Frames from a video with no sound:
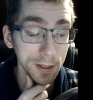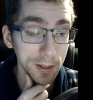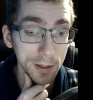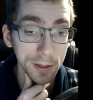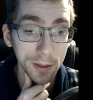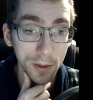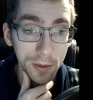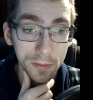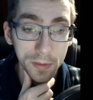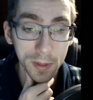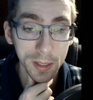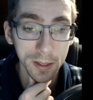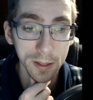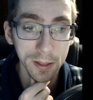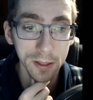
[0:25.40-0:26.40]
hopefully you're
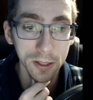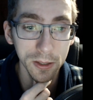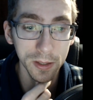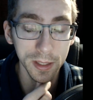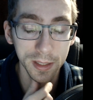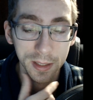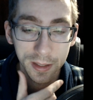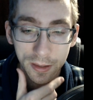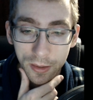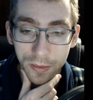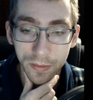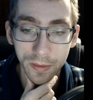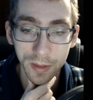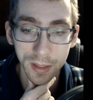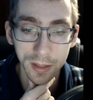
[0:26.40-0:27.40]
enjoying.
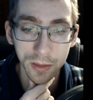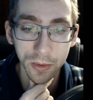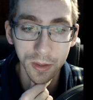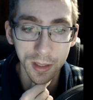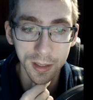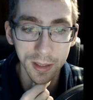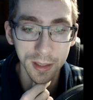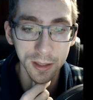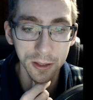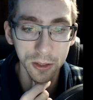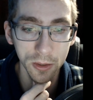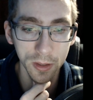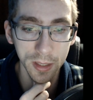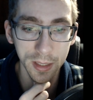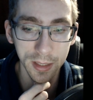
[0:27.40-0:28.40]
Hopefully you are
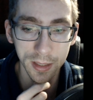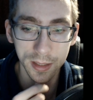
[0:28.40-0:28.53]
enjoying.